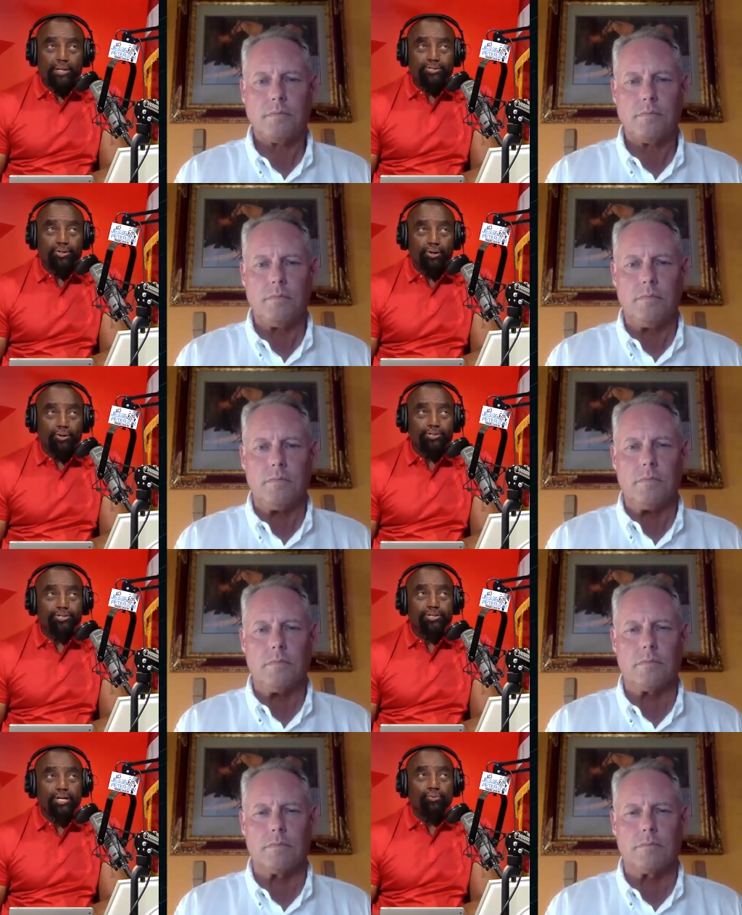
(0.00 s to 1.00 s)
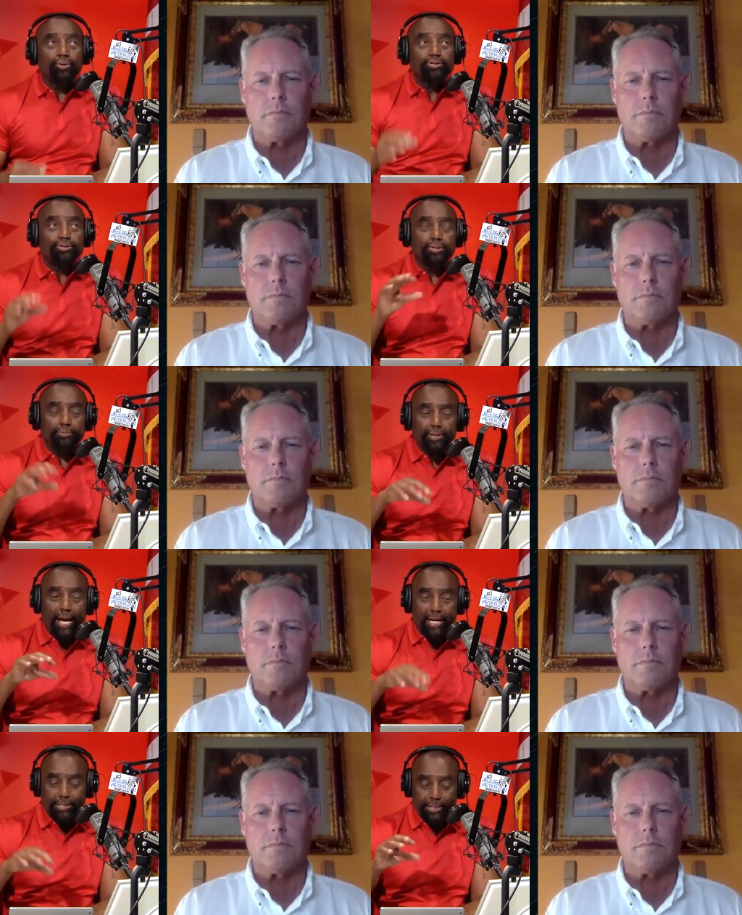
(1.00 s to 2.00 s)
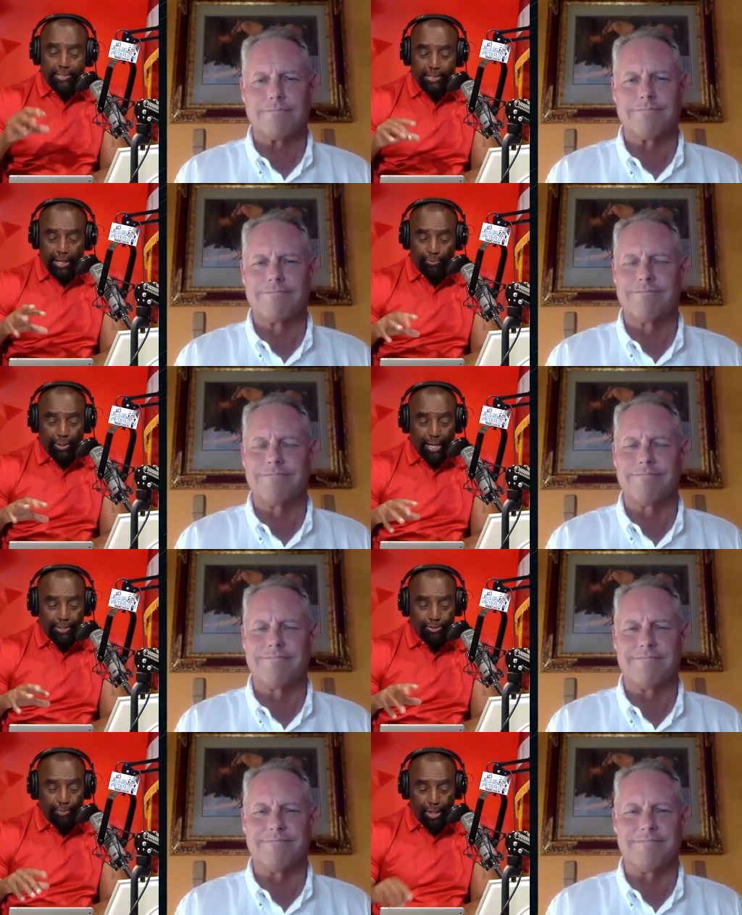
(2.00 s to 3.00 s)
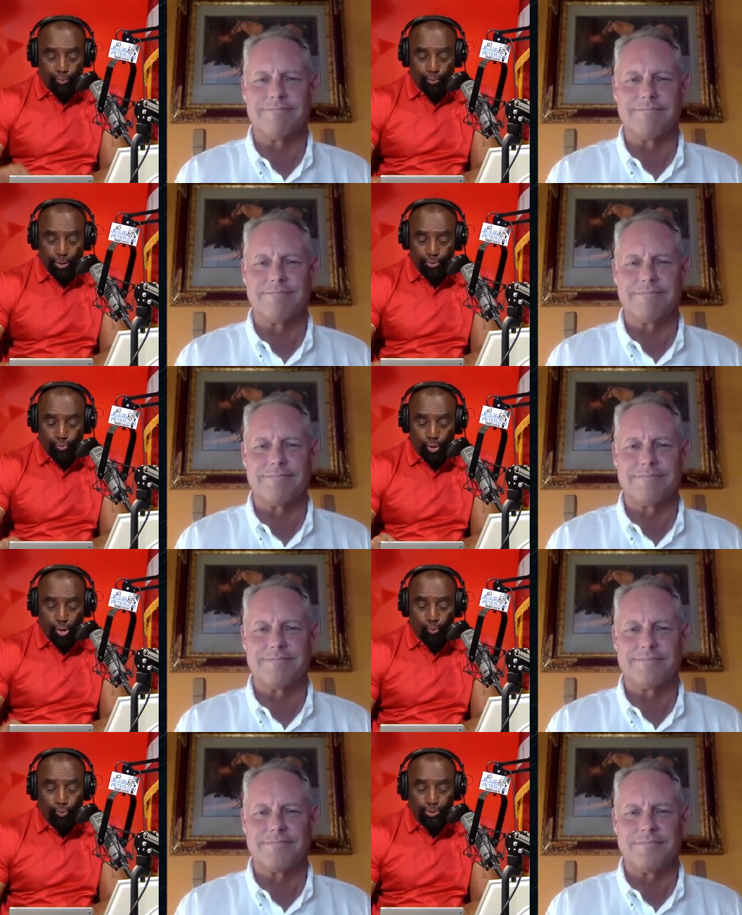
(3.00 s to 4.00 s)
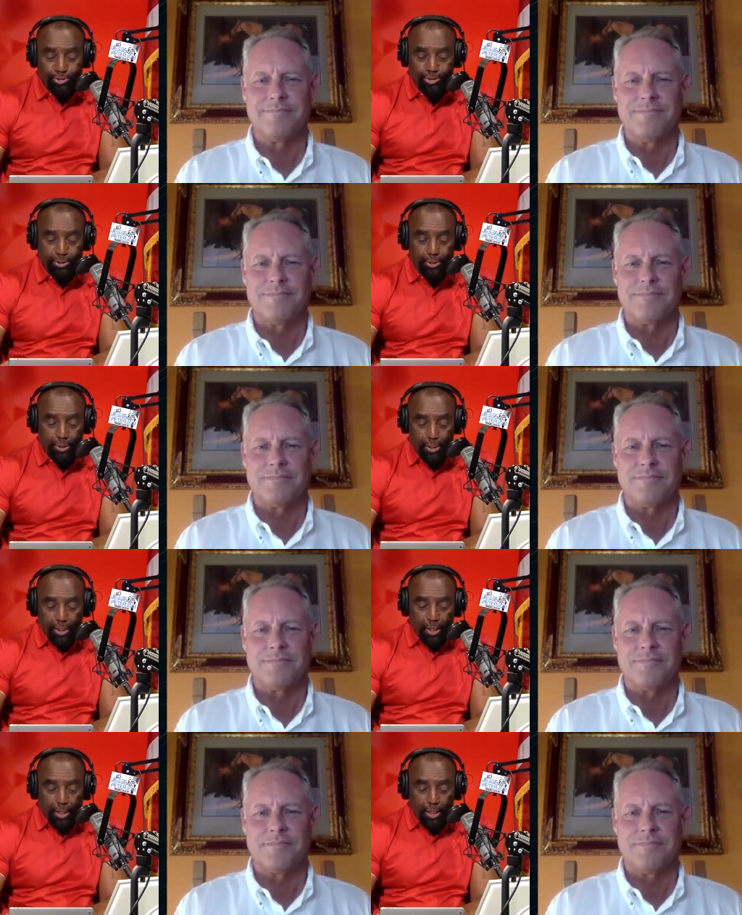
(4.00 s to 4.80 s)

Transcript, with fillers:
Speaker 1: And so it's just getting worse. So let me ask this, and I want to ask you about Woodrow Wilson.